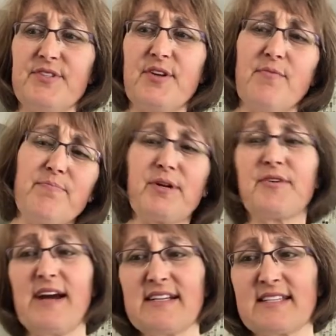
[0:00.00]
Don't
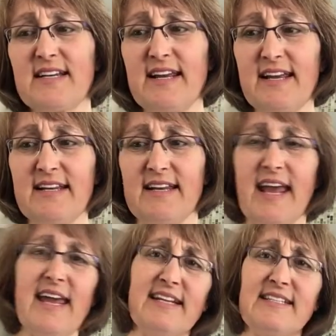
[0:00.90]
procrastinate. Hey,
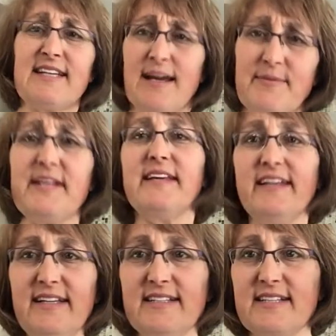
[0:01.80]
it's time to
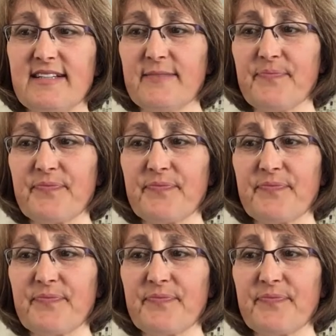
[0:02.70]
eat.